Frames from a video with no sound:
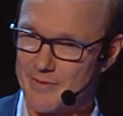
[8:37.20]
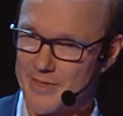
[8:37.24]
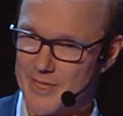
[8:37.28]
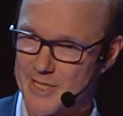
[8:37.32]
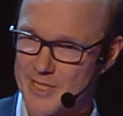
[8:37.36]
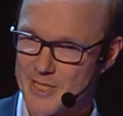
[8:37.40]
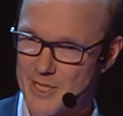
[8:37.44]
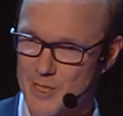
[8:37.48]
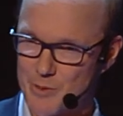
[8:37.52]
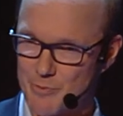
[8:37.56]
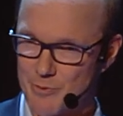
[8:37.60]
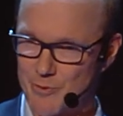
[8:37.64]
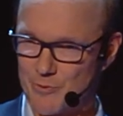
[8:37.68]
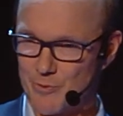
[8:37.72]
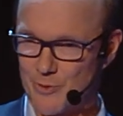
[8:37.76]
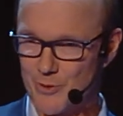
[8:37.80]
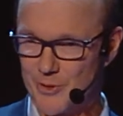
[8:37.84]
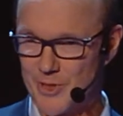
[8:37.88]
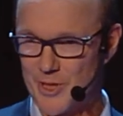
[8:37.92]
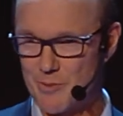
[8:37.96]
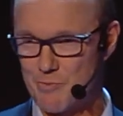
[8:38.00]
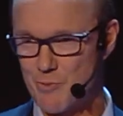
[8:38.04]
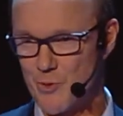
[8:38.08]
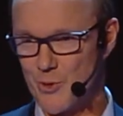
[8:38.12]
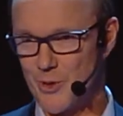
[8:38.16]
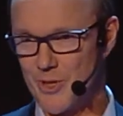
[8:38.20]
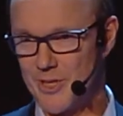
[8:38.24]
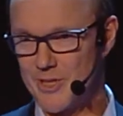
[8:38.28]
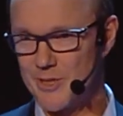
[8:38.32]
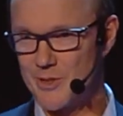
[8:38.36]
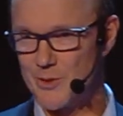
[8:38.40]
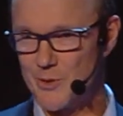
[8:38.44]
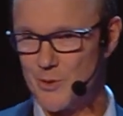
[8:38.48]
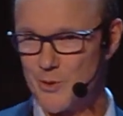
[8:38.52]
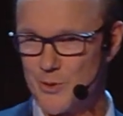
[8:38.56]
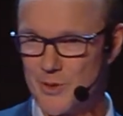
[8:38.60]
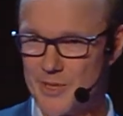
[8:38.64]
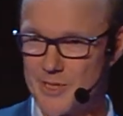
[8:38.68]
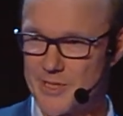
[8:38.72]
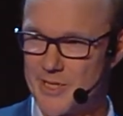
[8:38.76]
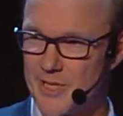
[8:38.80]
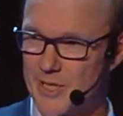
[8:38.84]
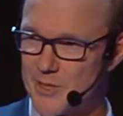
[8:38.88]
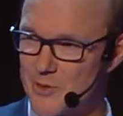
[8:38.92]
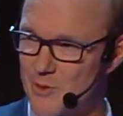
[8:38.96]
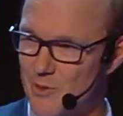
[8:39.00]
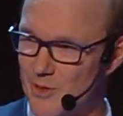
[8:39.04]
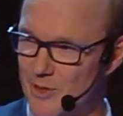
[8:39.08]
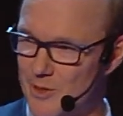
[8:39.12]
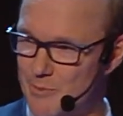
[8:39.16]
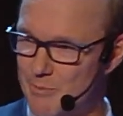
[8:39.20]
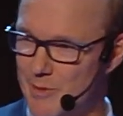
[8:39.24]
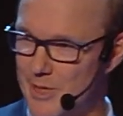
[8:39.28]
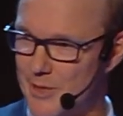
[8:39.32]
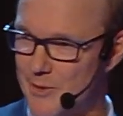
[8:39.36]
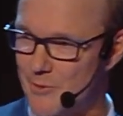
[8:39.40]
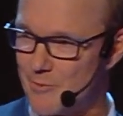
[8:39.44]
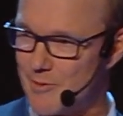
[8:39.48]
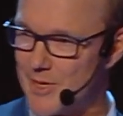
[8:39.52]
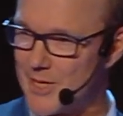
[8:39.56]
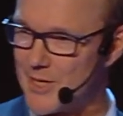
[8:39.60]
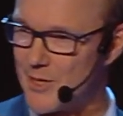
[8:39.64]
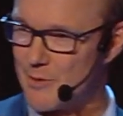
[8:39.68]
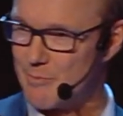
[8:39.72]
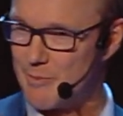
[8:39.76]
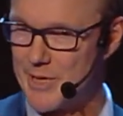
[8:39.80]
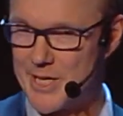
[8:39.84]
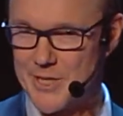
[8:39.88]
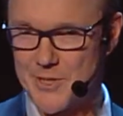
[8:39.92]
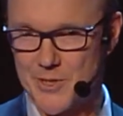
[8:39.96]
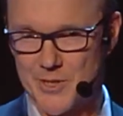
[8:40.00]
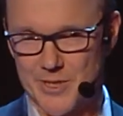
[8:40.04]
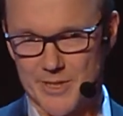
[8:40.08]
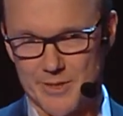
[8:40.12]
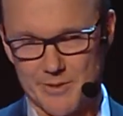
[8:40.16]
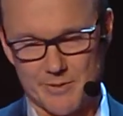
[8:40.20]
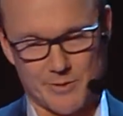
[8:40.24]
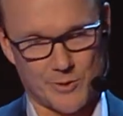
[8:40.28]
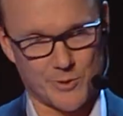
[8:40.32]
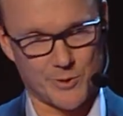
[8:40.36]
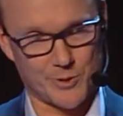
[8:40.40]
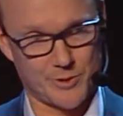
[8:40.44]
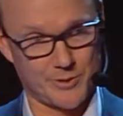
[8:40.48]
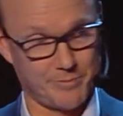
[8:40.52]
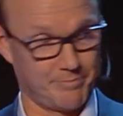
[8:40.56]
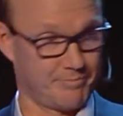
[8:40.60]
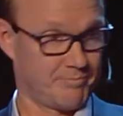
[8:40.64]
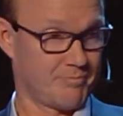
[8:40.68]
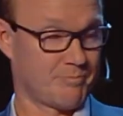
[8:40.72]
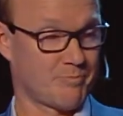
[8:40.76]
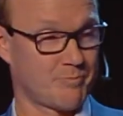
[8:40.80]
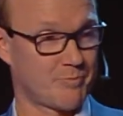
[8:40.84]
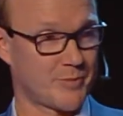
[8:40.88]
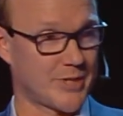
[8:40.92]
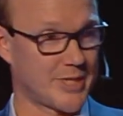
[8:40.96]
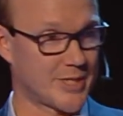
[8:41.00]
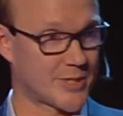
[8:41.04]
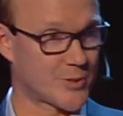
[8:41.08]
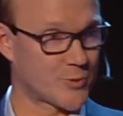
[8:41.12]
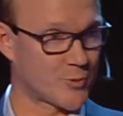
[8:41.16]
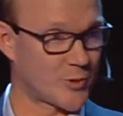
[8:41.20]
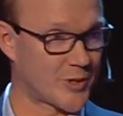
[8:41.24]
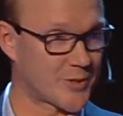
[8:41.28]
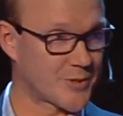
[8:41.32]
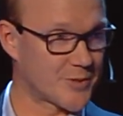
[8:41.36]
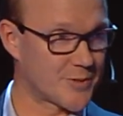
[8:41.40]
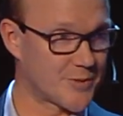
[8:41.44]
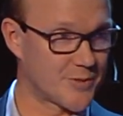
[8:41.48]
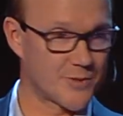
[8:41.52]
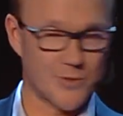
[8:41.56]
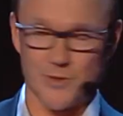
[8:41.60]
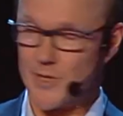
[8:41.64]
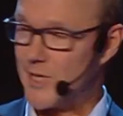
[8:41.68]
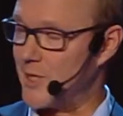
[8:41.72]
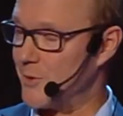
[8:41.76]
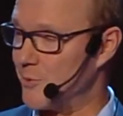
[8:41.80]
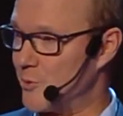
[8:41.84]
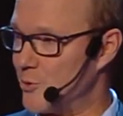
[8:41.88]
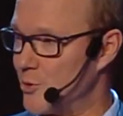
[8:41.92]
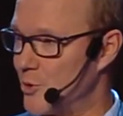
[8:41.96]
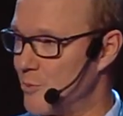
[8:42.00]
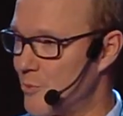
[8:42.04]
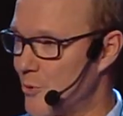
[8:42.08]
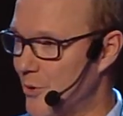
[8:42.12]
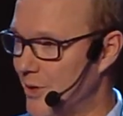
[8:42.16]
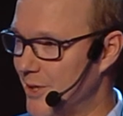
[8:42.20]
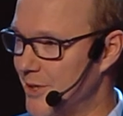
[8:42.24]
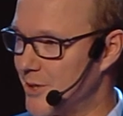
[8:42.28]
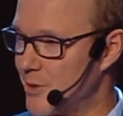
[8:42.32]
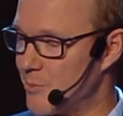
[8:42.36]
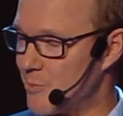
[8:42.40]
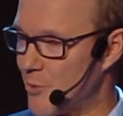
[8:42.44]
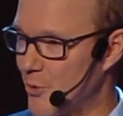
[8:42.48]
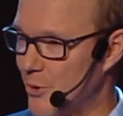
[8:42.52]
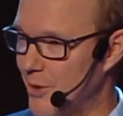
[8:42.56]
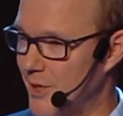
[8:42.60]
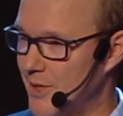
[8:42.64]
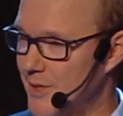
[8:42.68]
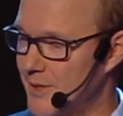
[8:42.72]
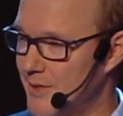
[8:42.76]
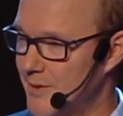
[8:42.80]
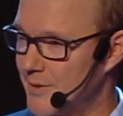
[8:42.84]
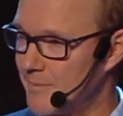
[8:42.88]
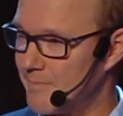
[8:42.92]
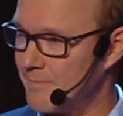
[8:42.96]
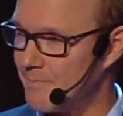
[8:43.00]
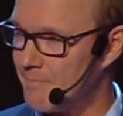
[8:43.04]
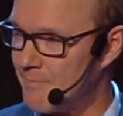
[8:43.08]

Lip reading: customer for that product or it's actually about a reclamation or instructions to how to operate the product.